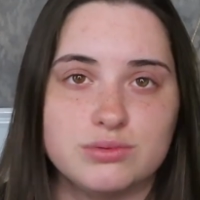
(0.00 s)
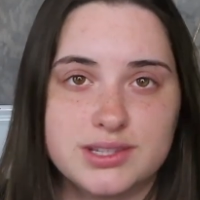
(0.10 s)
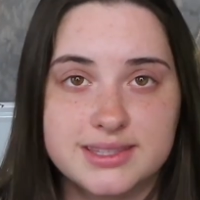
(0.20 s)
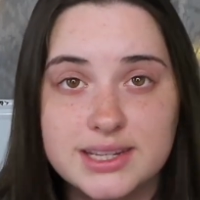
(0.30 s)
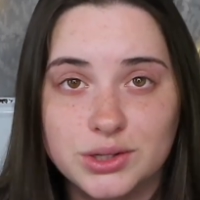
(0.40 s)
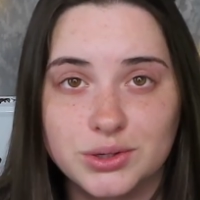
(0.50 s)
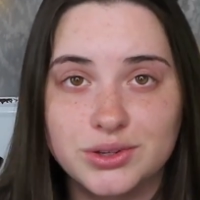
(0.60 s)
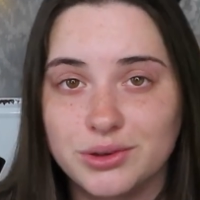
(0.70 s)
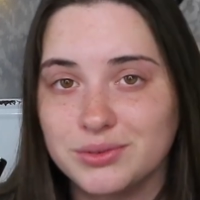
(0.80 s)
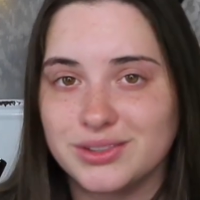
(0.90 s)
steal.
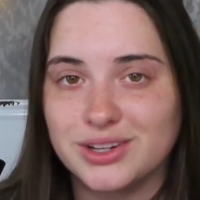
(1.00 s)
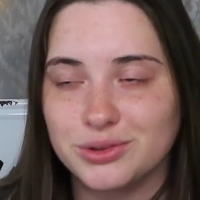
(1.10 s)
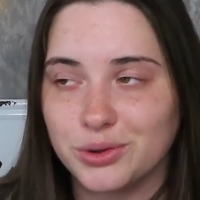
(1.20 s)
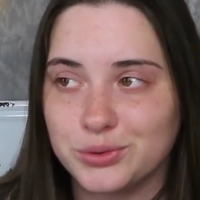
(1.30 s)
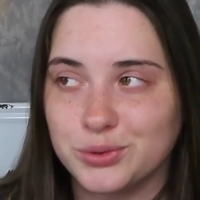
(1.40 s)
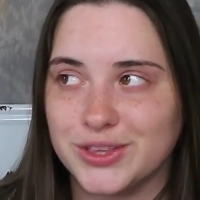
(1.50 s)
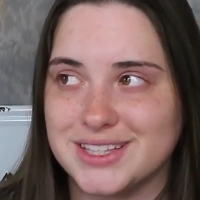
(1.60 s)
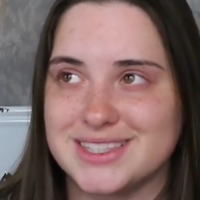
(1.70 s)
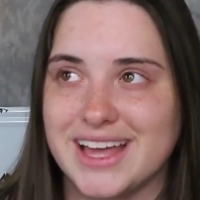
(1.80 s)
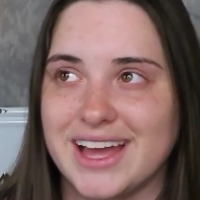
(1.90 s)
Don't do
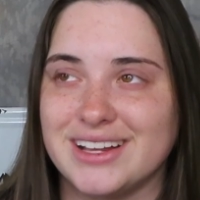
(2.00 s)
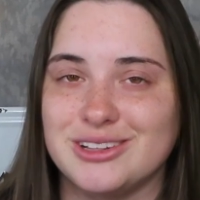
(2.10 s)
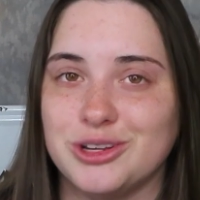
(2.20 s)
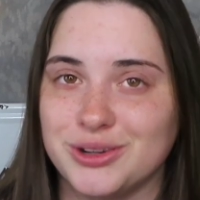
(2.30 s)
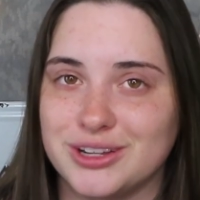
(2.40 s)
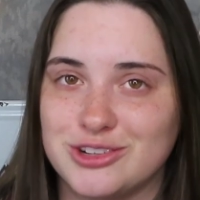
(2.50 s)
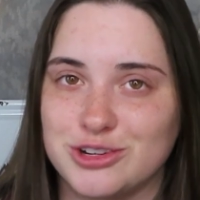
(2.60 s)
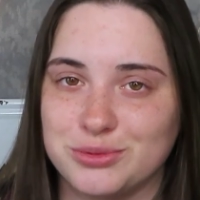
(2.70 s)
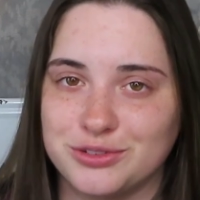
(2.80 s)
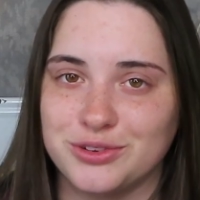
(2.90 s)
things that you'll get in
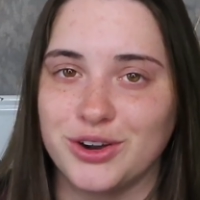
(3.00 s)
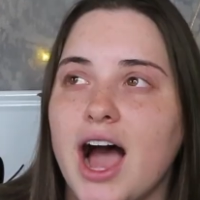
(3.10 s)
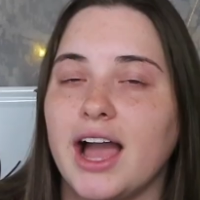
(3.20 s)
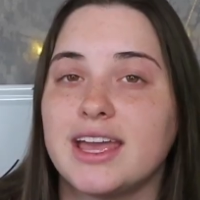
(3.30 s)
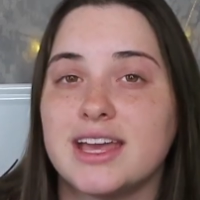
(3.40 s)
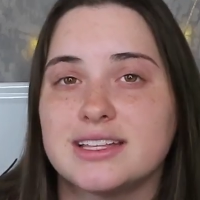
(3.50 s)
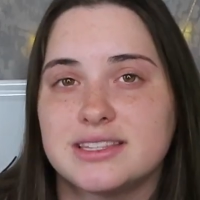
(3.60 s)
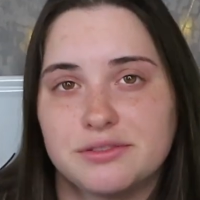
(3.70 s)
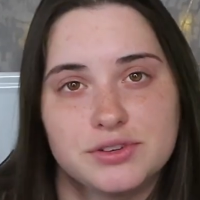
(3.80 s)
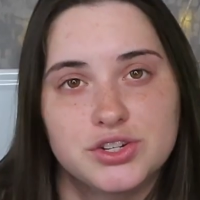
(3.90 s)
trouble for. I can't
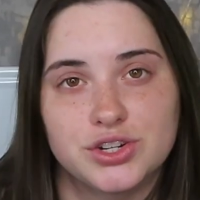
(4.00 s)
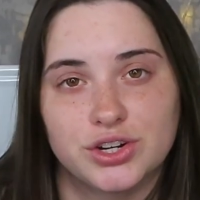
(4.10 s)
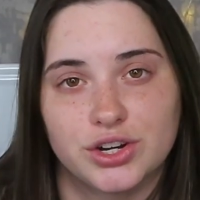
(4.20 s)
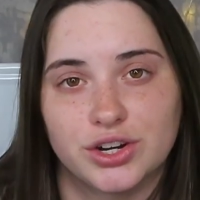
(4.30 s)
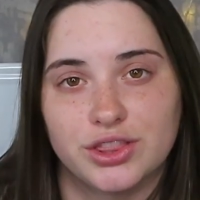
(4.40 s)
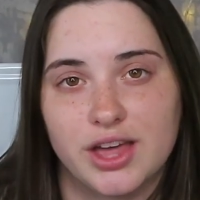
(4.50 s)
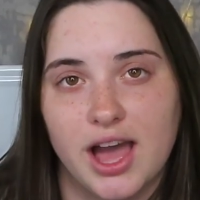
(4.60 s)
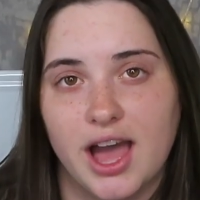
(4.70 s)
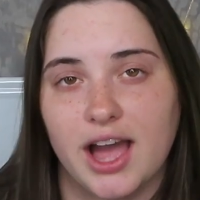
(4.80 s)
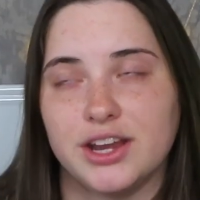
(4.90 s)
say for sure
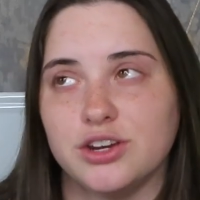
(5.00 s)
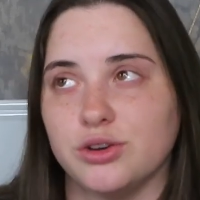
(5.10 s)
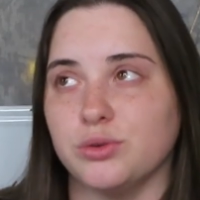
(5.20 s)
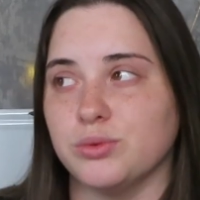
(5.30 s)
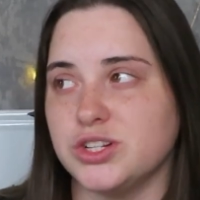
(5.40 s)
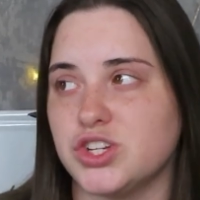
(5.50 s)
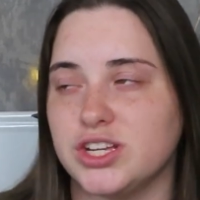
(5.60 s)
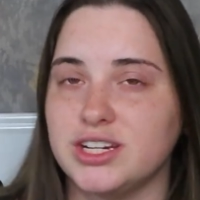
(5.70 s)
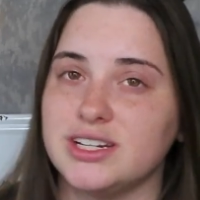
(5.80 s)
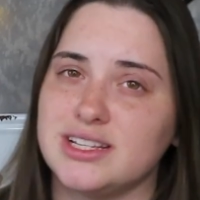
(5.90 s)
that I know which
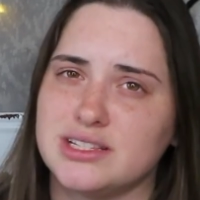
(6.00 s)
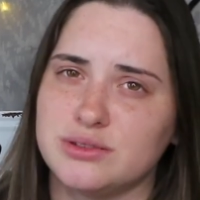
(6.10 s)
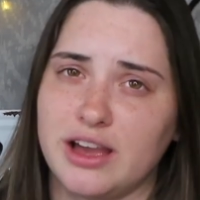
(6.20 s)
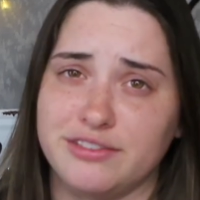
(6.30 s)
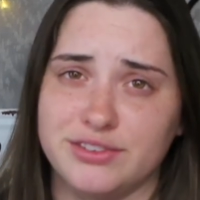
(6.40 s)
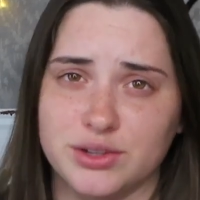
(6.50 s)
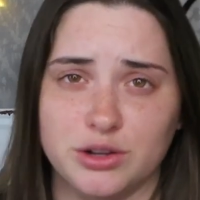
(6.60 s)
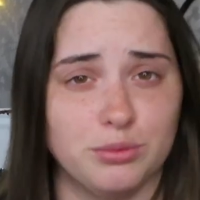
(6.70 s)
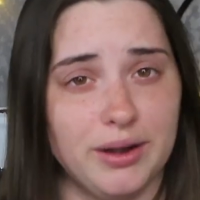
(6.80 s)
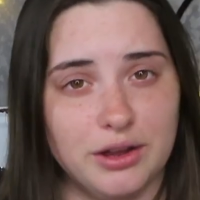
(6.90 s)
entities I
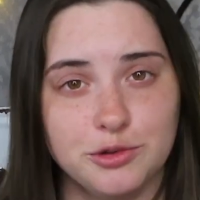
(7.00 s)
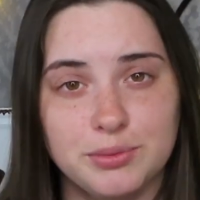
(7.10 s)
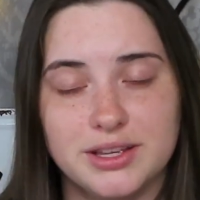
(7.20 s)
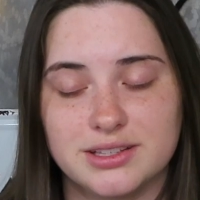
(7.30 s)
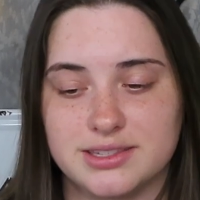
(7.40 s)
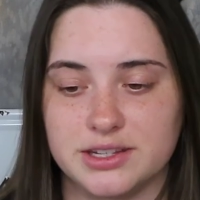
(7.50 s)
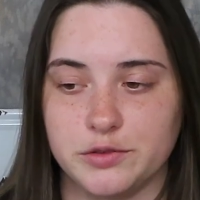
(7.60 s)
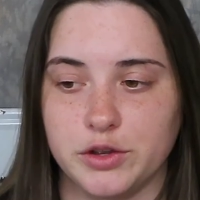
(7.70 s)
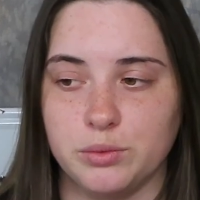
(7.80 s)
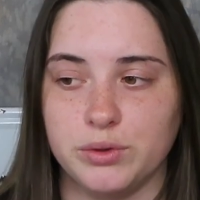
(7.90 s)
felt around me,
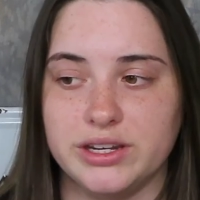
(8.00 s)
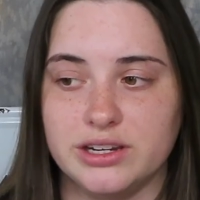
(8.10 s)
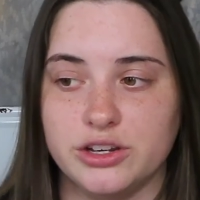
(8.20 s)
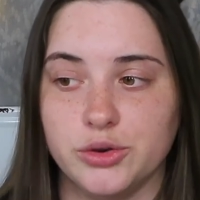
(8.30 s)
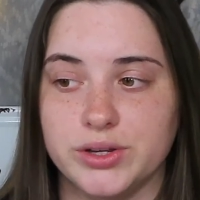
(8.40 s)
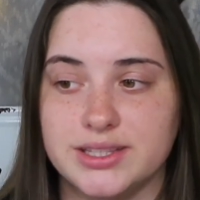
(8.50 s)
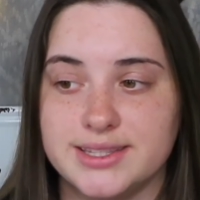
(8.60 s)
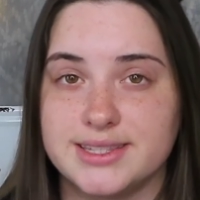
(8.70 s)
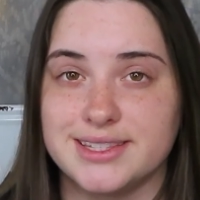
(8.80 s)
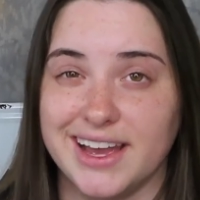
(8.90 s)
considering we didn't go
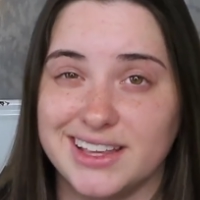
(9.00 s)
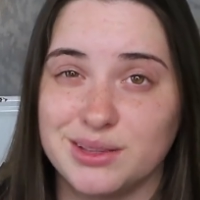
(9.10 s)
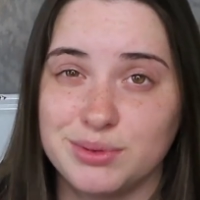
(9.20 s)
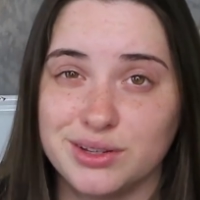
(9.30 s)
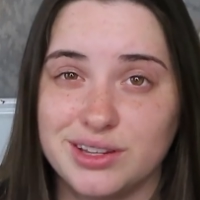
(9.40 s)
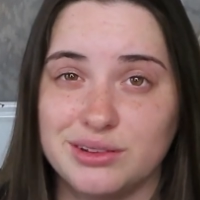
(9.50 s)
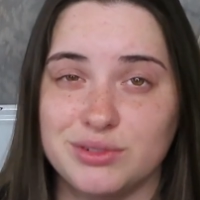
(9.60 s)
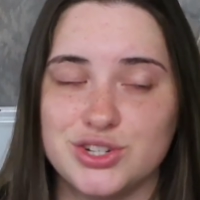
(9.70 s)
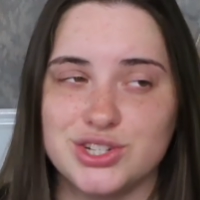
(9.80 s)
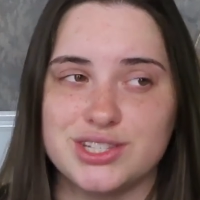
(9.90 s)
inside the building.
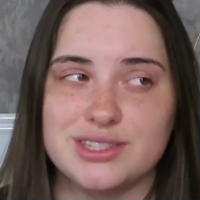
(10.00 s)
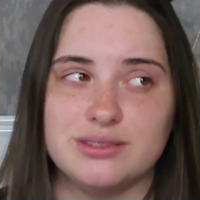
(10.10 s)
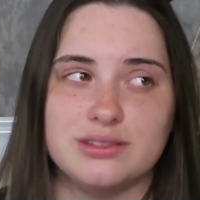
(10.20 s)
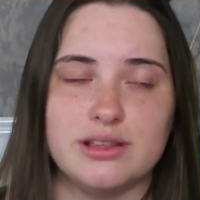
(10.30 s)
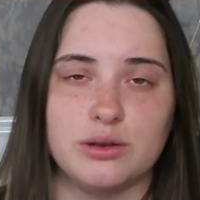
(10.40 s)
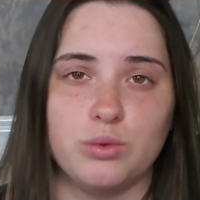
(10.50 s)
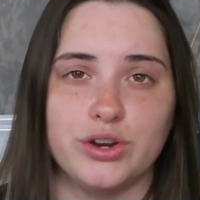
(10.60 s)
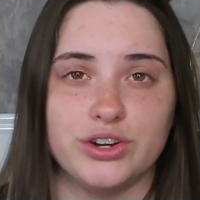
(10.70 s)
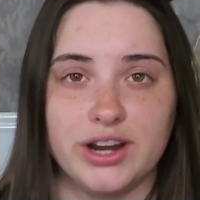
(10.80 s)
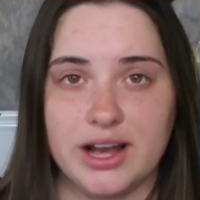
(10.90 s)
We just like
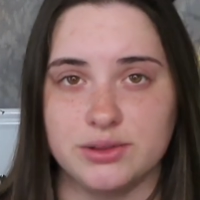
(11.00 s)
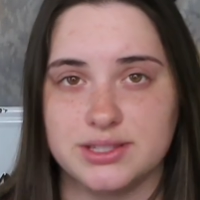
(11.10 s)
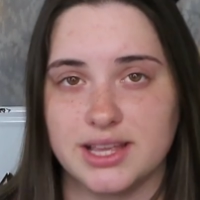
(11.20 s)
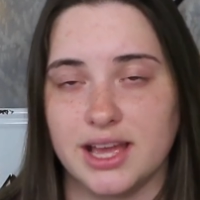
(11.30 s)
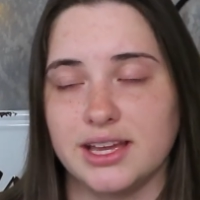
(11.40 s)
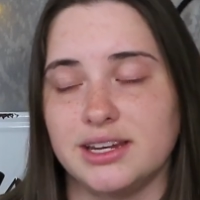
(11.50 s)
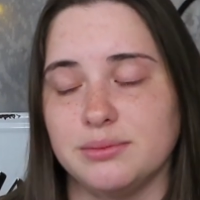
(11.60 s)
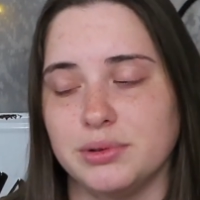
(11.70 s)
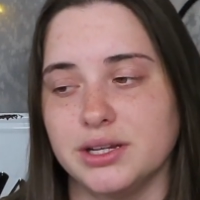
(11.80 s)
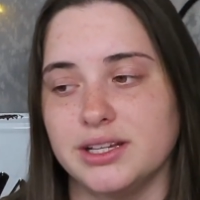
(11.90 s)
wandered
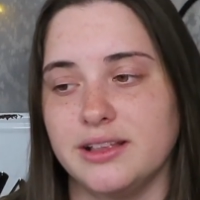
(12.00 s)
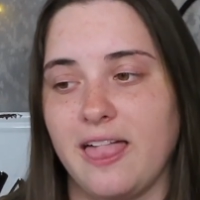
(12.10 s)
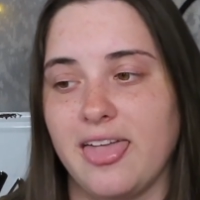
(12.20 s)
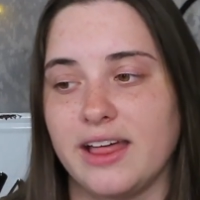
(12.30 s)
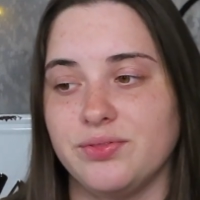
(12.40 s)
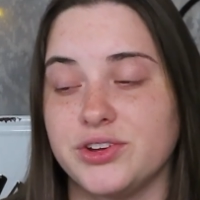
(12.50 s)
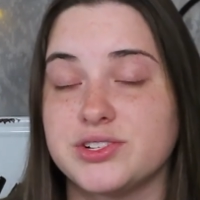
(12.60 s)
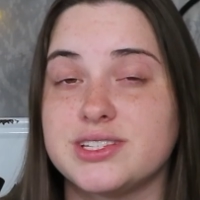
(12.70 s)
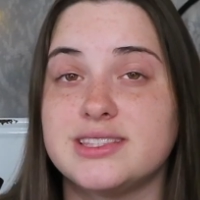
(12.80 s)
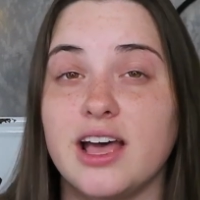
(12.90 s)
outside, but
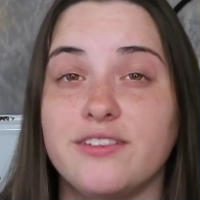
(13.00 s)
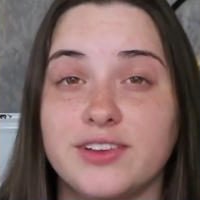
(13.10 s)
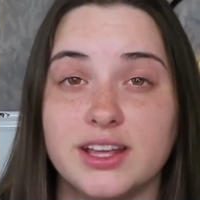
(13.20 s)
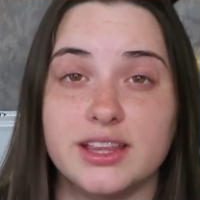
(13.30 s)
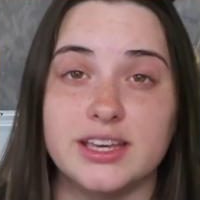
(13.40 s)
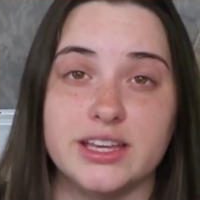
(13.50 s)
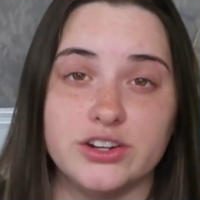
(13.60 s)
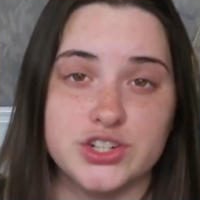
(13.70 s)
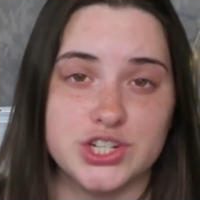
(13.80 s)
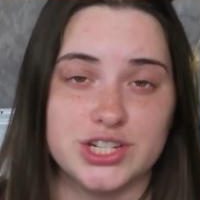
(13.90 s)
there's definitely
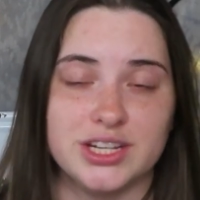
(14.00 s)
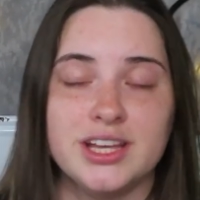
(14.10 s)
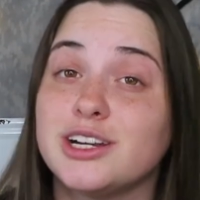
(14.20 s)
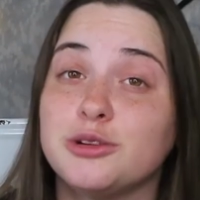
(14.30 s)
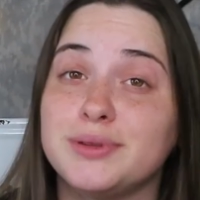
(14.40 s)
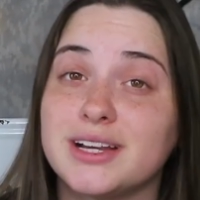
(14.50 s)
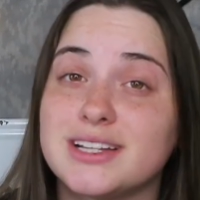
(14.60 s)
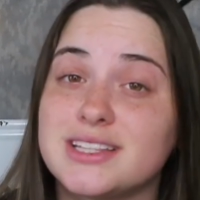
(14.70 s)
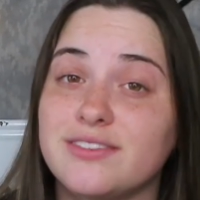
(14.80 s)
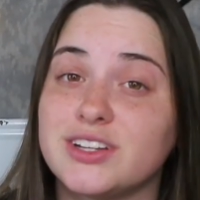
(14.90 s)
energy. I hope you
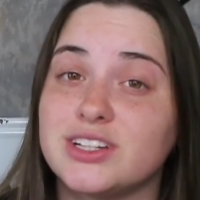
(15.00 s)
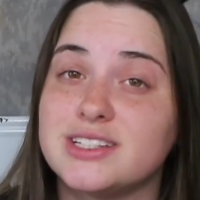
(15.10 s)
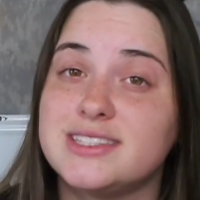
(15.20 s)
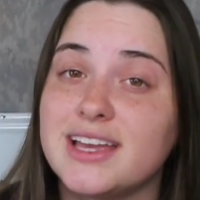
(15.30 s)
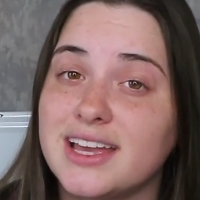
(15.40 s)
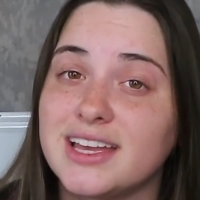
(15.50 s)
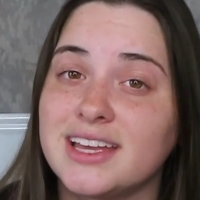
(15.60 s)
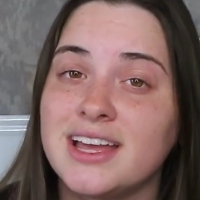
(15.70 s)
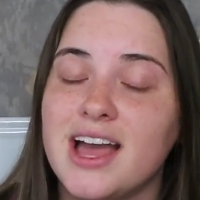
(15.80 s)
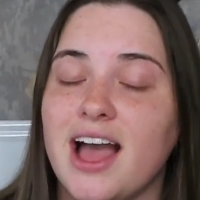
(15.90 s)
guys have a good day.